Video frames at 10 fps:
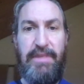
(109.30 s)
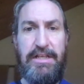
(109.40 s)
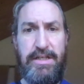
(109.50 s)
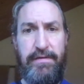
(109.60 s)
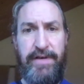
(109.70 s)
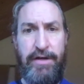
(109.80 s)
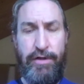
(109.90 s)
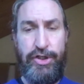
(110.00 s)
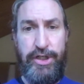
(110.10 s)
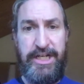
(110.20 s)
So the
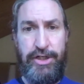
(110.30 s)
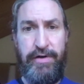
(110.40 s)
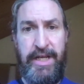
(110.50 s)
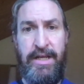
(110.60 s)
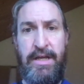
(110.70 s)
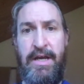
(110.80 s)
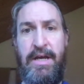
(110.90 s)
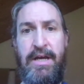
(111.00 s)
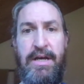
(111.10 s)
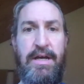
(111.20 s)
federal judiciary
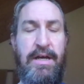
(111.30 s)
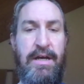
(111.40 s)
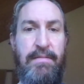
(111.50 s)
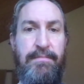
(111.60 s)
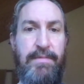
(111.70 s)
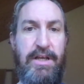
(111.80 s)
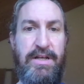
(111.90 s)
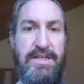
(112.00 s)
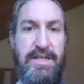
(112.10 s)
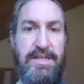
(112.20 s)

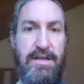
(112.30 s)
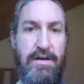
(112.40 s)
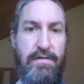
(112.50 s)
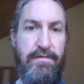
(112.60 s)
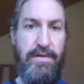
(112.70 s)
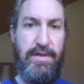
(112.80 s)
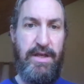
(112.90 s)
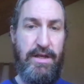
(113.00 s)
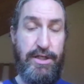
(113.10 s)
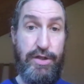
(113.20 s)
consists of
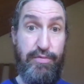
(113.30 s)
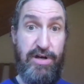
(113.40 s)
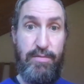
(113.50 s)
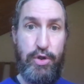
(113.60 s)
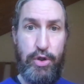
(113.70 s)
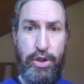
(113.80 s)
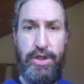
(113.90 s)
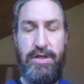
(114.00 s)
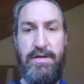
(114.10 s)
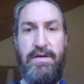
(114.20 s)
the Supreme
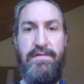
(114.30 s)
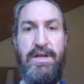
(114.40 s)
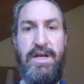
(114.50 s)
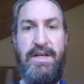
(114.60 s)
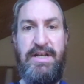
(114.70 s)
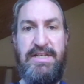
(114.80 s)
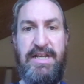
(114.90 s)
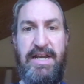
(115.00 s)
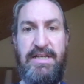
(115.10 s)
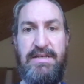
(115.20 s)
Court of the United
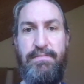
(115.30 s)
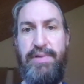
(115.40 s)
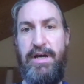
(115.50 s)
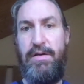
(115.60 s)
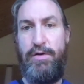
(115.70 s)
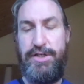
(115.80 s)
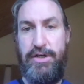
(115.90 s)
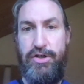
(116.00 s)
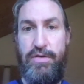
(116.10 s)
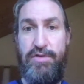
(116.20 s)
States, but also
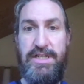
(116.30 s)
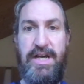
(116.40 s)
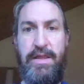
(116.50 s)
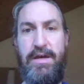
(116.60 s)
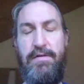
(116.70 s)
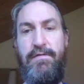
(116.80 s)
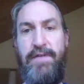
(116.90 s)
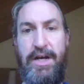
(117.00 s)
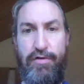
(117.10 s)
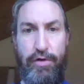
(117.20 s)
numerous other
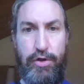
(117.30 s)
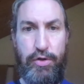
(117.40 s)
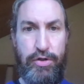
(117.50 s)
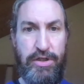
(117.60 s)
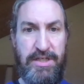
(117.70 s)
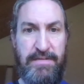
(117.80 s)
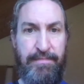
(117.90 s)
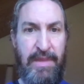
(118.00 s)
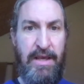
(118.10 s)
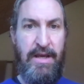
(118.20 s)
federal courts.
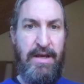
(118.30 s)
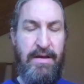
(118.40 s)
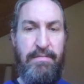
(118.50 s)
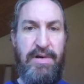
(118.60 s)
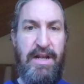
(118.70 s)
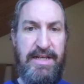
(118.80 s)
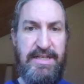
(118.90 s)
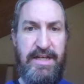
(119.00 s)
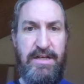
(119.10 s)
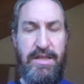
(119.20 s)
But let's
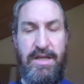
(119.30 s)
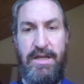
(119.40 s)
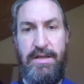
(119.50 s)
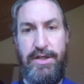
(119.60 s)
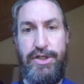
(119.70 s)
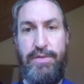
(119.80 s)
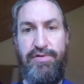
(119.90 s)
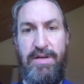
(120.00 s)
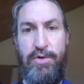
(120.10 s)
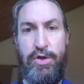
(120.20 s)
stick to the
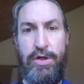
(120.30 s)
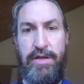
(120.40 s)
Supreme Court.